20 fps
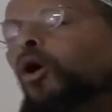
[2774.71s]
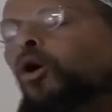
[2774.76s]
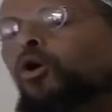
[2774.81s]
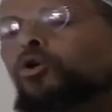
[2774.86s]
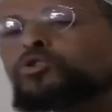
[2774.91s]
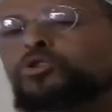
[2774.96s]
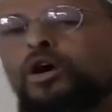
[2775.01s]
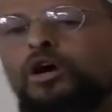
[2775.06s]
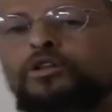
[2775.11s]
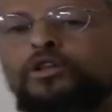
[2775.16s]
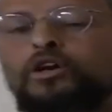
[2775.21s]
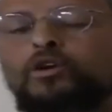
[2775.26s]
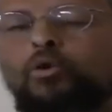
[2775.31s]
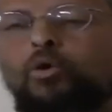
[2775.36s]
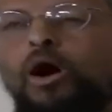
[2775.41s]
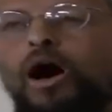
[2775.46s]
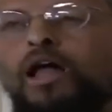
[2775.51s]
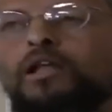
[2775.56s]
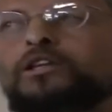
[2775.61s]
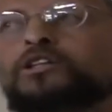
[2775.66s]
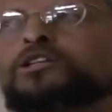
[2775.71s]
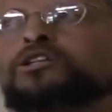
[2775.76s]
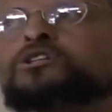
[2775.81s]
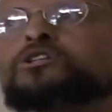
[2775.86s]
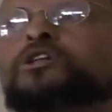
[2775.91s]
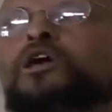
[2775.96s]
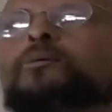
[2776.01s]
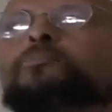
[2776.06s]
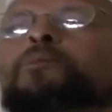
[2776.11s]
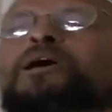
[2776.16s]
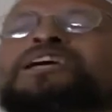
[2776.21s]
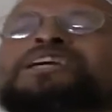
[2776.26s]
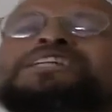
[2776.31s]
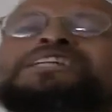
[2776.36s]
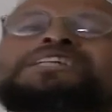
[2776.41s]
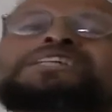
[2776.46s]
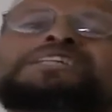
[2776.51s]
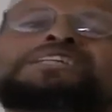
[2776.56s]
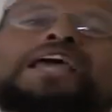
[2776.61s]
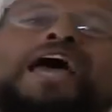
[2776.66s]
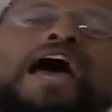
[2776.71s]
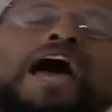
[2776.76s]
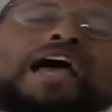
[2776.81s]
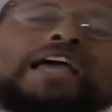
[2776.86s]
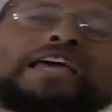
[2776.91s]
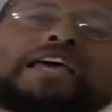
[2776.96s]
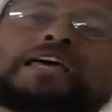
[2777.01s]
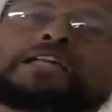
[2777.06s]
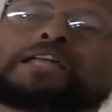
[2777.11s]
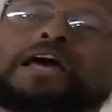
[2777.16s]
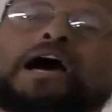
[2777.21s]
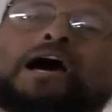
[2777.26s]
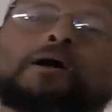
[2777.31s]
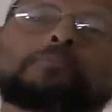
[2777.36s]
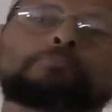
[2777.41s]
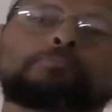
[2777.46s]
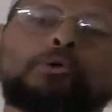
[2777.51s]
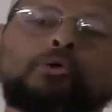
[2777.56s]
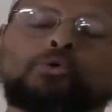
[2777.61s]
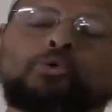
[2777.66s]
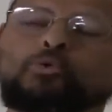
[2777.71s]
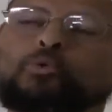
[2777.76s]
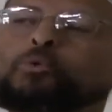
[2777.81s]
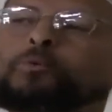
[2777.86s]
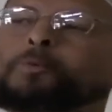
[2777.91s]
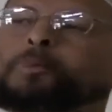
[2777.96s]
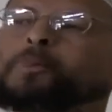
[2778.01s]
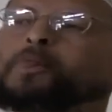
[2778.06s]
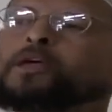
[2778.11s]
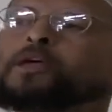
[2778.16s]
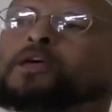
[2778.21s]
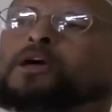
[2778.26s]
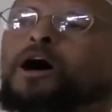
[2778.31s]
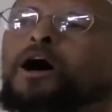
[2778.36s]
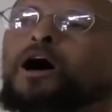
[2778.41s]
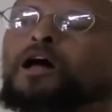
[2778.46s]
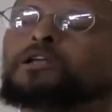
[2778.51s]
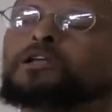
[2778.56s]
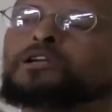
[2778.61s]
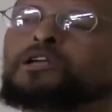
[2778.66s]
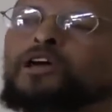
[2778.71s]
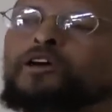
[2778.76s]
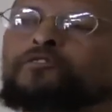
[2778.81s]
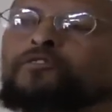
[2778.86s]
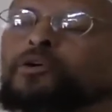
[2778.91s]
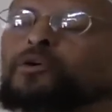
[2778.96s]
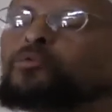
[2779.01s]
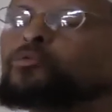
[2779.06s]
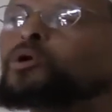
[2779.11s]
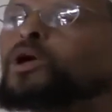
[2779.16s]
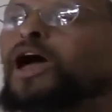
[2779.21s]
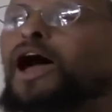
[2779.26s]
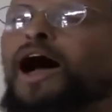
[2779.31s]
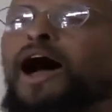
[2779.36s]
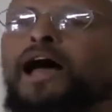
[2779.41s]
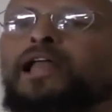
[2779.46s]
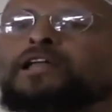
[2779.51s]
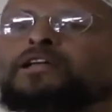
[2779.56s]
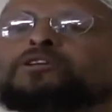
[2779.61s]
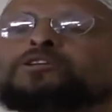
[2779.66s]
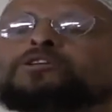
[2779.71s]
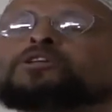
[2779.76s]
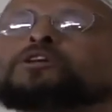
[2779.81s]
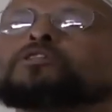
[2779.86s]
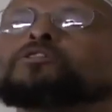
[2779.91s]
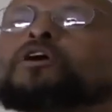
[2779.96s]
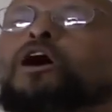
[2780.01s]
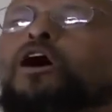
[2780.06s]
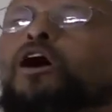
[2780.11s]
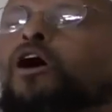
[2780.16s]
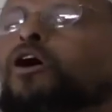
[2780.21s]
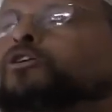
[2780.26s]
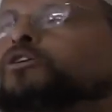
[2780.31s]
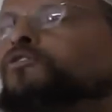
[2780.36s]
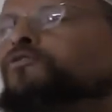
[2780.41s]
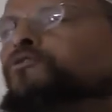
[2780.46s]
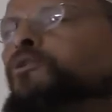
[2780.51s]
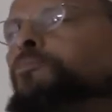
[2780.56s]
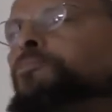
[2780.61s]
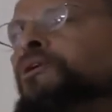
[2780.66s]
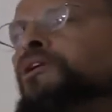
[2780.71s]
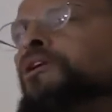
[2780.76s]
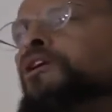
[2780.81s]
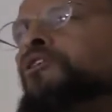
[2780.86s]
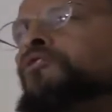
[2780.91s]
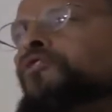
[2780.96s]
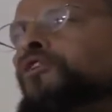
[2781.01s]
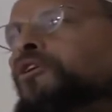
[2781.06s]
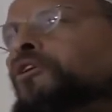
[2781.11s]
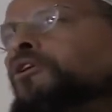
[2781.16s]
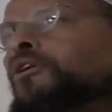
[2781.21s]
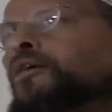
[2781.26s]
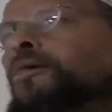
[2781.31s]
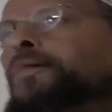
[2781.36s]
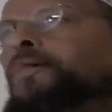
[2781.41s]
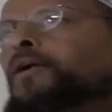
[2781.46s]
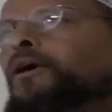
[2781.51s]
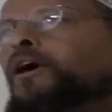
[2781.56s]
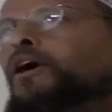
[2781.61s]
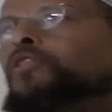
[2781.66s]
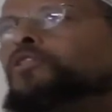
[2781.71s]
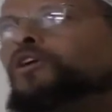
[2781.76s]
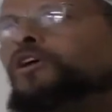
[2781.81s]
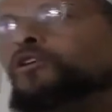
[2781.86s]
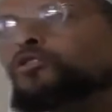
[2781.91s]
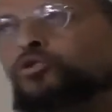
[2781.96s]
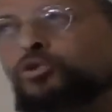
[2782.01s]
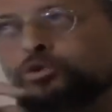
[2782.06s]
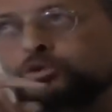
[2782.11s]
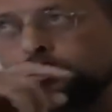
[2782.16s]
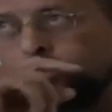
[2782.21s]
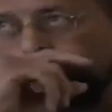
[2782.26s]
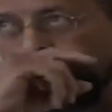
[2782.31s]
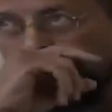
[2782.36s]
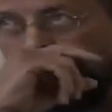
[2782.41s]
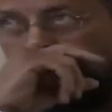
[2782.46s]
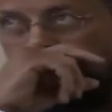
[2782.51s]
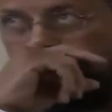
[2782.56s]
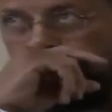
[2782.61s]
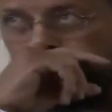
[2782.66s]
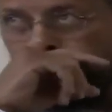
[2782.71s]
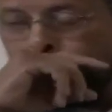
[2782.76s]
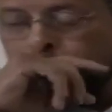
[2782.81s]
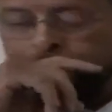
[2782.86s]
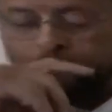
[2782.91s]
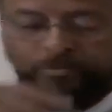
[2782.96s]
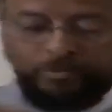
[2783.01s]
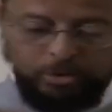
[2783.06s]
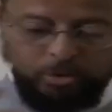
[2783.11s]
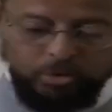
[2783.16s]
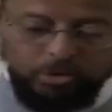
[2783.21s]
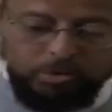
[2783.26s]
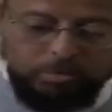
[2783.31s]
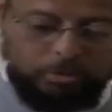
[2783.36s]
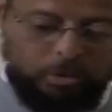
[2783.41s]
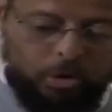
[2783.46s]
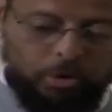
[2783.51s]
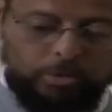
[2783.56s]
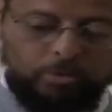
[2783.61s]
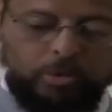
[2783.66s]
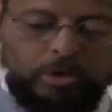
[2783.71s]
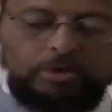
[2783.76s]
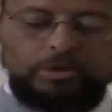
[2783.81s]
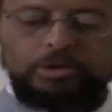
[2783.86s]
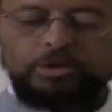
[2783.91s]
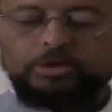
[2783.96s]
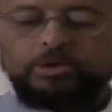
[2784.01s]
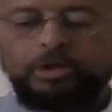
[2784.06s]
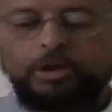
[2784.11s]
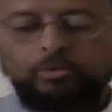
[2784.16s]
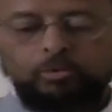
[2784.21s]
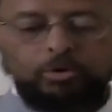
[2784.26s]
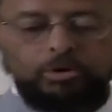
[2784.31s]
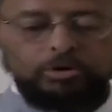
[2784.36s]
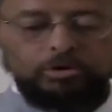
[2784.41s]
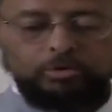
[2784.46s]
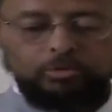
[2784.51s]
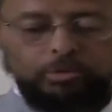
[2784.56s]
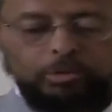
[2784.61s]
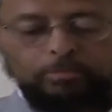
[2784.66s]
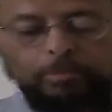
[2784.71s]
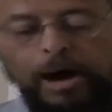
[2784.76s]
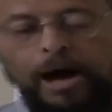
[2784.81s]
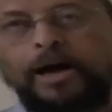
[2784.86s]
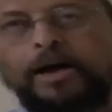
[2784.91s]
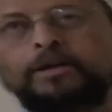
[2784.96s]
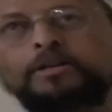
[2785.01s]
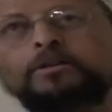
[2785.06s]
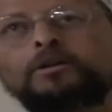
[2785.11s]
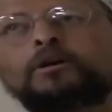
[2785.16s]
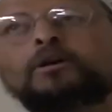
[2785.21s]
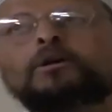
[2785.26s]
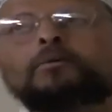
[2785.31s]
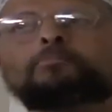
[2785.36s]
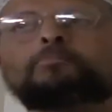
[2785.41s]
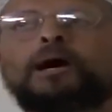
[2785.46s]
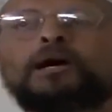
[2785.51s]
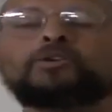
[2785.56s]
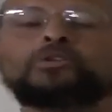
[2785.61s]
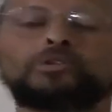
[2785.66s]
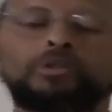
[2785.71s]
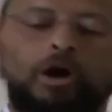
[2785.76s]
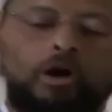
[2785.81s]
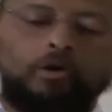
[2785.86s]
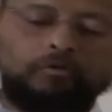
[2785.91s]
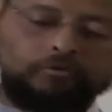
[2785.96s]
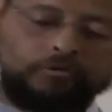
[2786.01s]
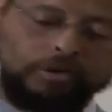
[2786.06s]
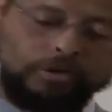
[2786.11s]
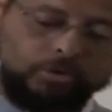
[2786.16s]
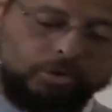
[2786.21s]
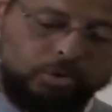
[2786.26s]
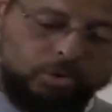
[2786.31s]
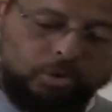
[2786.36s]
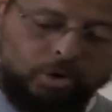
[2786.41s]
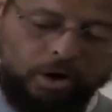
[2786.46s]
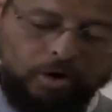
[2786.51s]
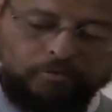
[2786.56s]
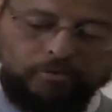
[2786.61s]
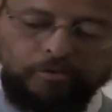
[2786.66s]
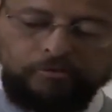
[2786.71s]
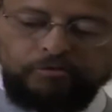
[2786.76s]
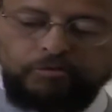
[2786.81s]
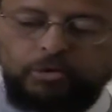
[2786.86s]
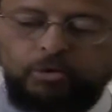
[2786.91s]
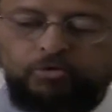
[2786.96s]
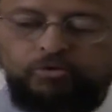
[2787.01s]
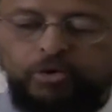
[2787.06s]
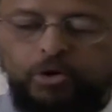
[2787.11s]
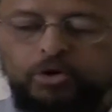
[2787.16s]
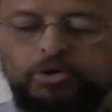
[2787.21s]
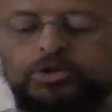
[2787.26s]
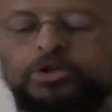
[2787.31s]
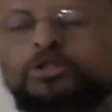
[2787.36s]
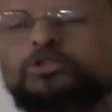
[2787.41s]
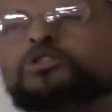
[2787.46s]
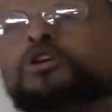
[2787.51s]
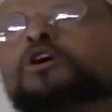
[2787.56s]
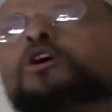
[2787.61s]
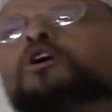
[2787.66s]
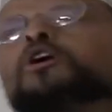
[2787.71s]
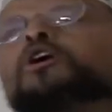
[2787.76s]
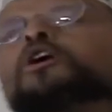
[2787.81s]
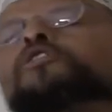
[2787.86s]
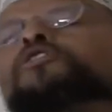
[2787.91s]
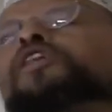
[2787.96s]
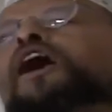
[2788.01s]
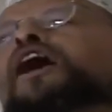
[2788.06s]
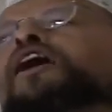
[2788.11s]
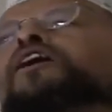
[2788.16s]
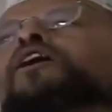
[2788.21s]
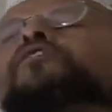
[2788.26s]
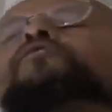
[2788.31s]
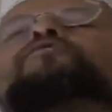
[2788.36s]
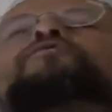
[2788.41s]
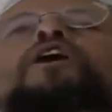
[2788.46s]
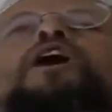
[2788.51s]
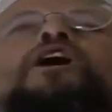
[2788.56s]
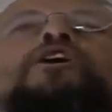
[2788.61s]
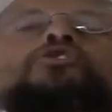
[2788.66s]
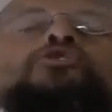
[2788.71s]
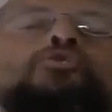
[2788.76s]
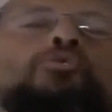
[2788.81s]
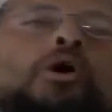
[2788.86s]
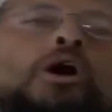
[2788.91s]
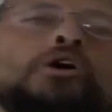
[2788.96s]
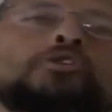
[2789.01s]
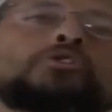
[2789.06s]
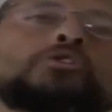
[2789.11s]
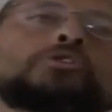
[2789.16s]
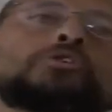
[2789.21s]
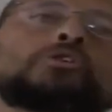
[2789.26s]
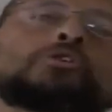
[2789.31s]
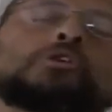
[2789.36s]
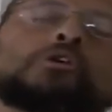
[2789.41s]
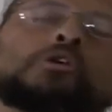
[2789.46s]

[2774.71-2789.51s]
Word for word: Those are the qualities that make iyyaka na'budu a living reality in the heart of the believer. In the interest of time, there was more we want to say. We want to remind myself and you of a few verses that convey to us